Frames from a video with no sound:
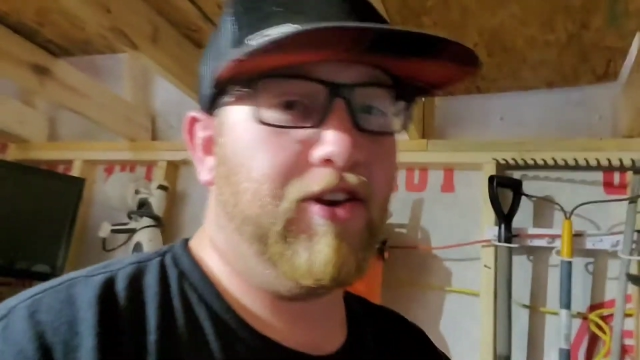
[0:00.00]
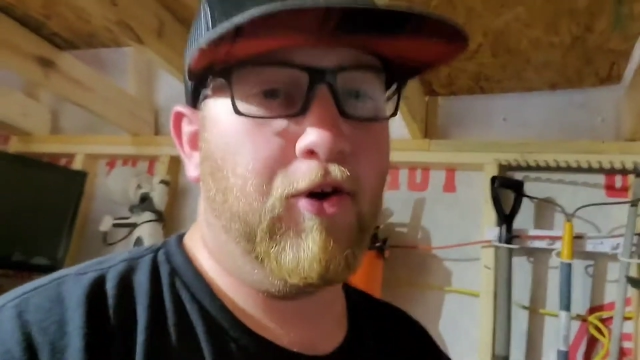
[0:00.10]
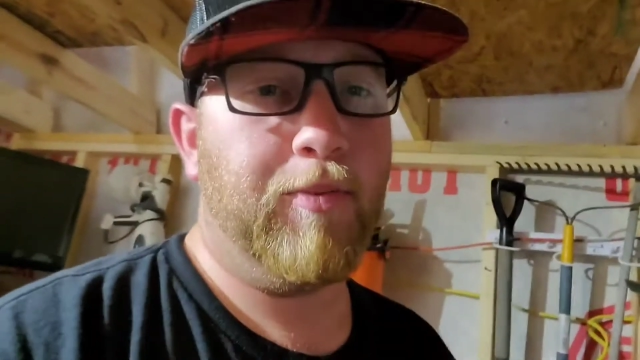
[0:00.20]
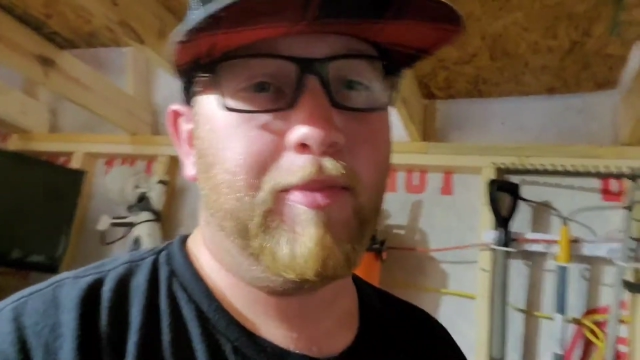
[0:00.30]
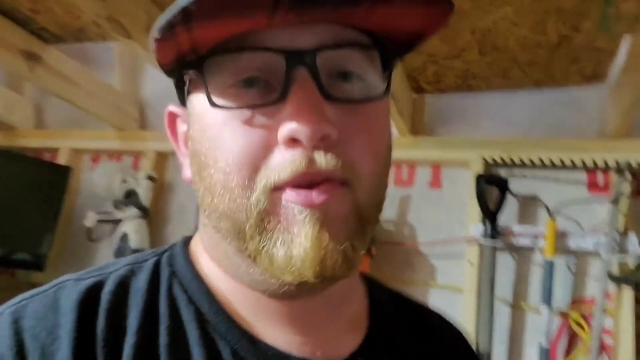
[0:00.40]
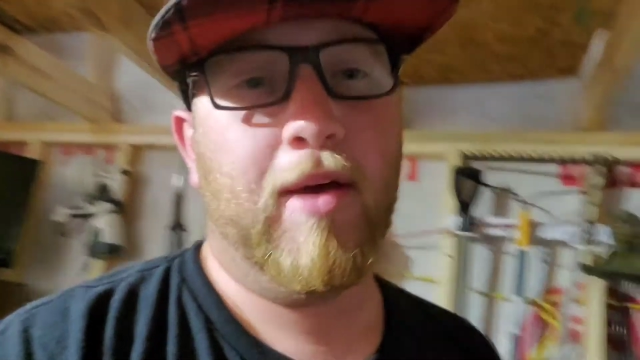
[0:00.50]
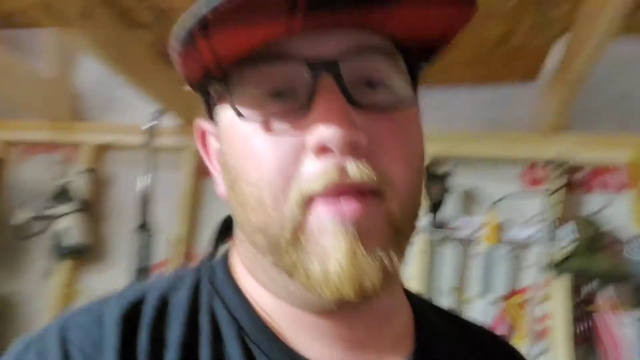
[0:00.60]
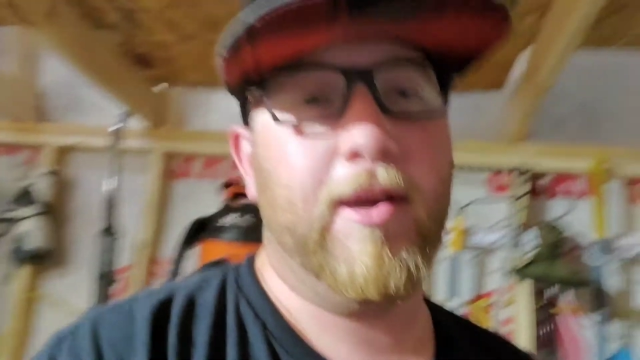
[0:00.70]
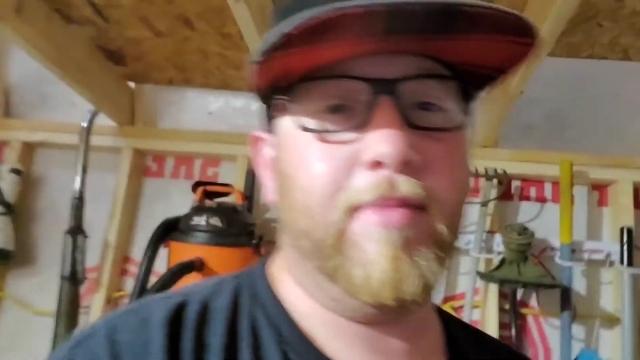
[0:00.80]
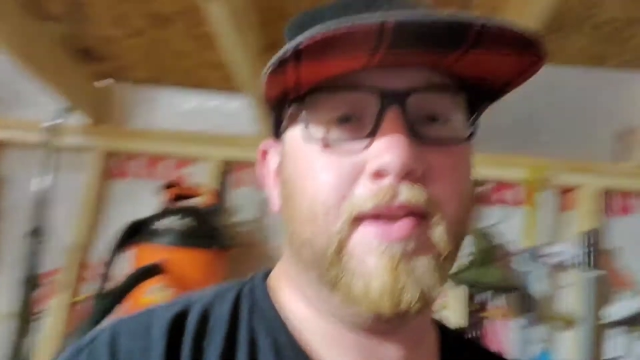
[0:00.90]
you know people that
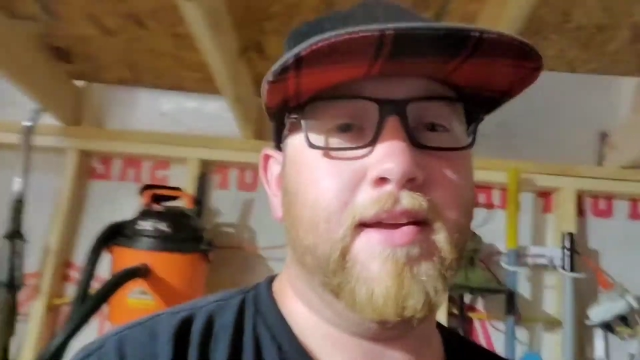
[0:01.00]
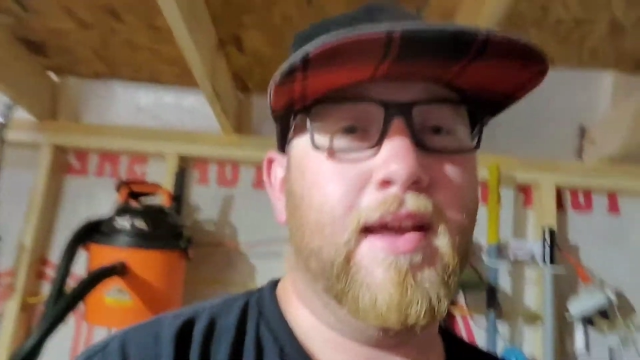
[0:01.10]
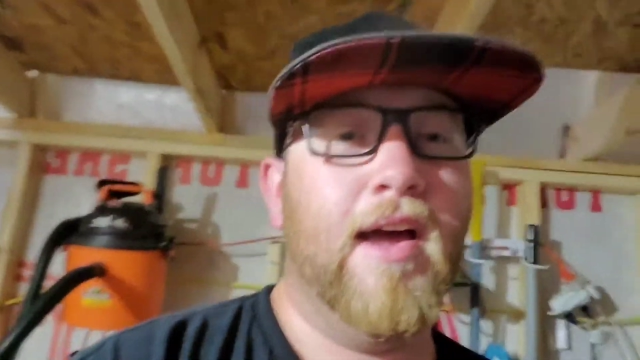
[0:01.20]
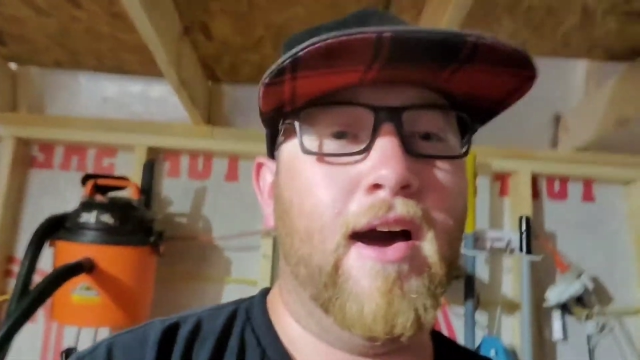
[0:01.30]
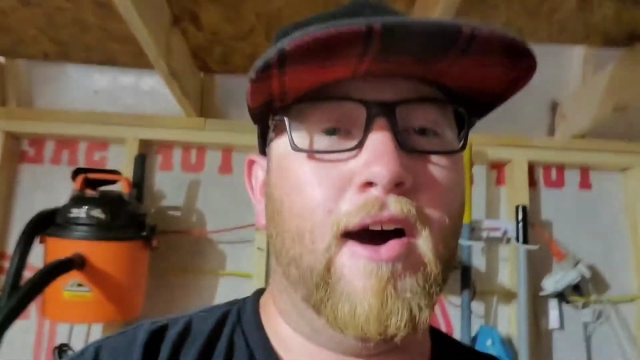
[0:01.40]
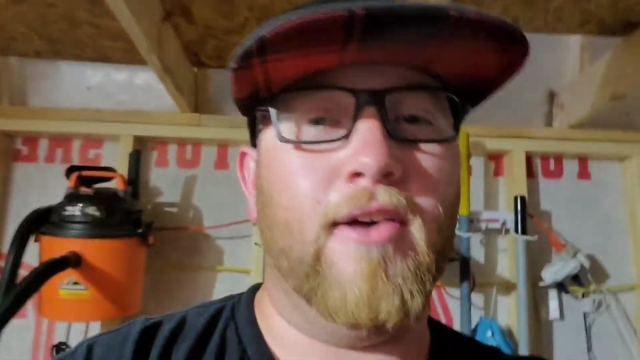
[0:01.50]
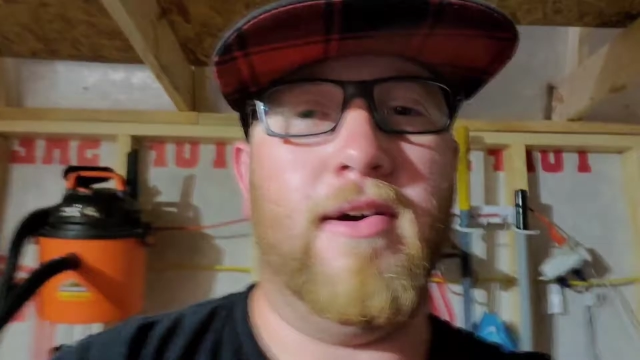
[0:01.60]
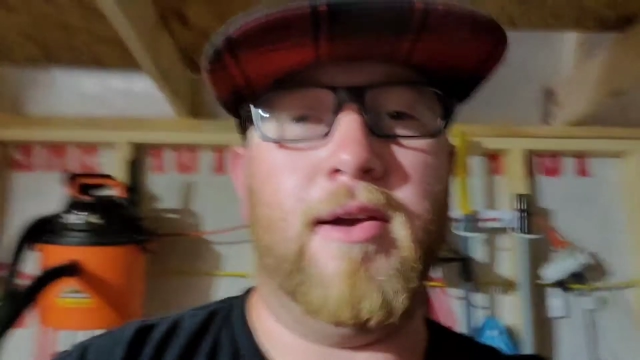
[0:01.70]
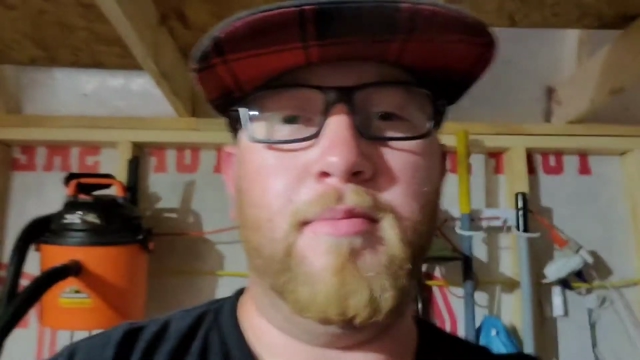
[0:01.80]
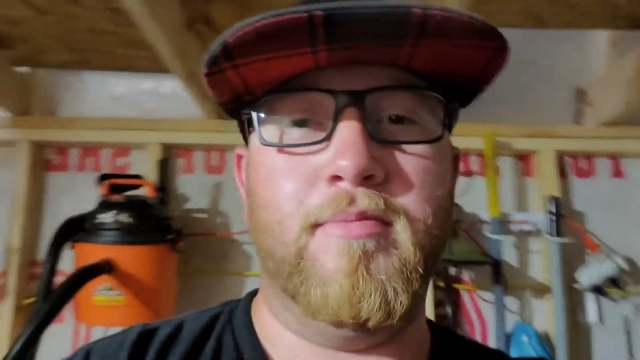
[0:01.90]
might be, holler
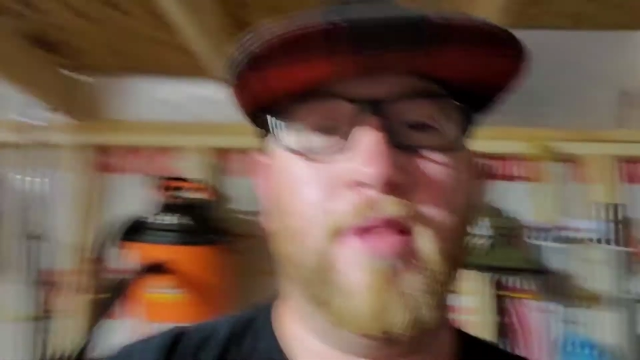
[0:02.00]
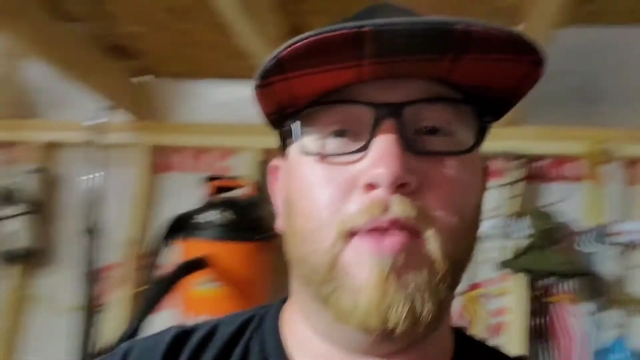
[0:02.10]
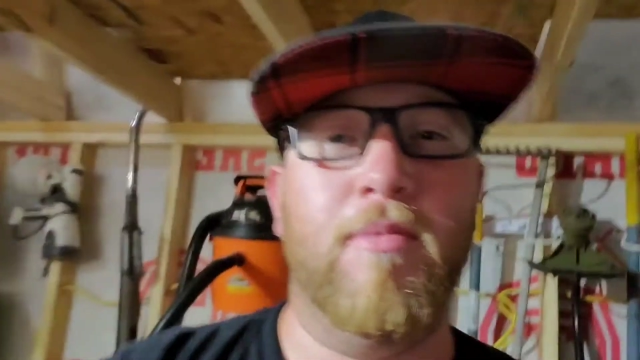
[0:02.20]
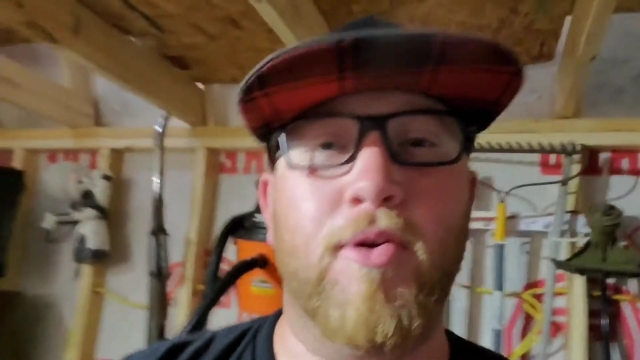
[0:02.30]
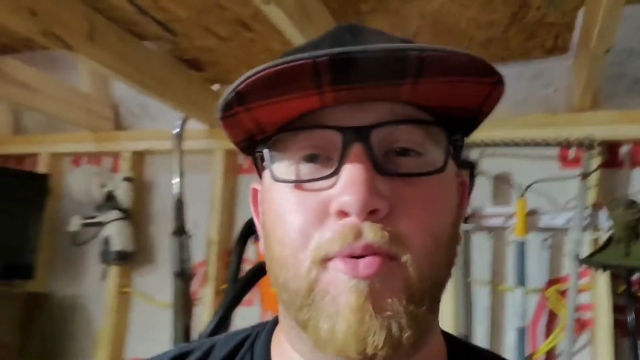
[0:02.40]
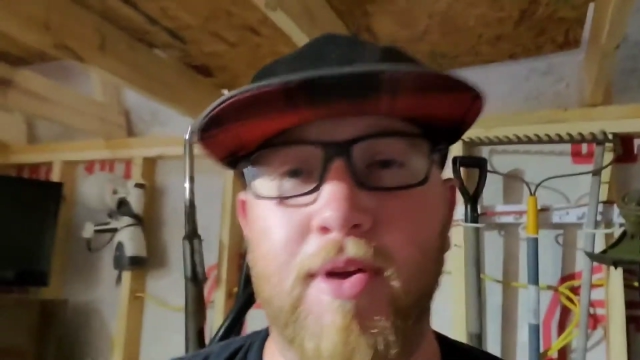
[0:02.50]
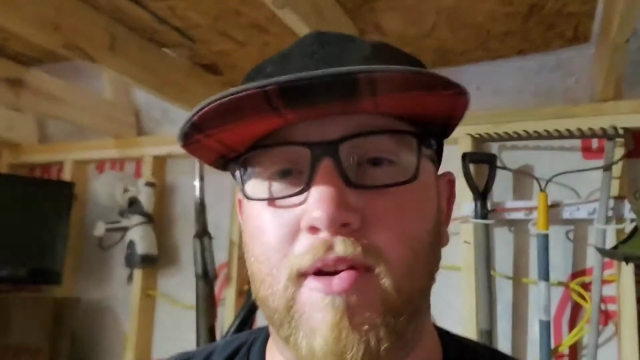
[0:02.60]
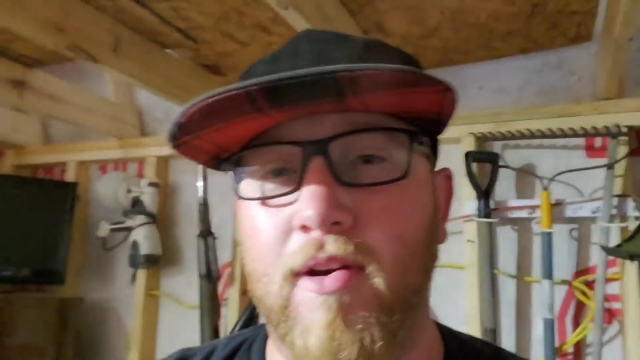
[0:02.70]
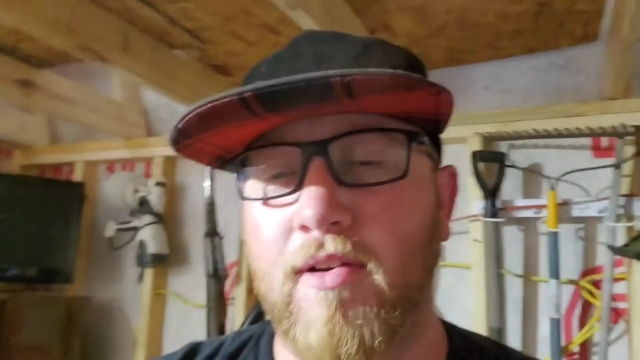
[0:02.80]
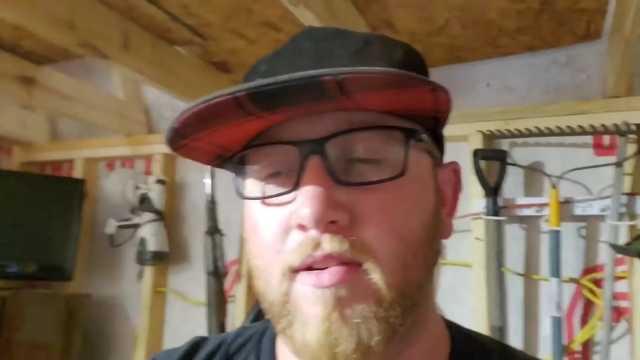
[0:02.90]
at them. Let them know who we
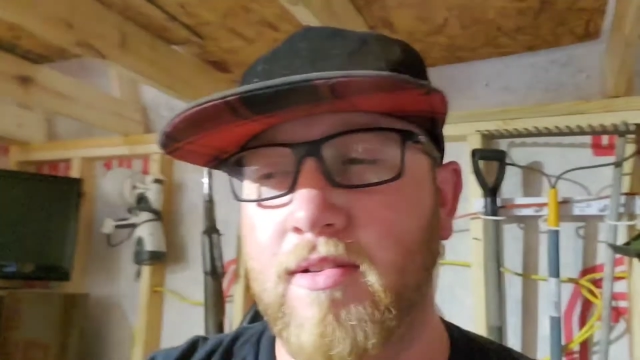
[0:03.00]
are.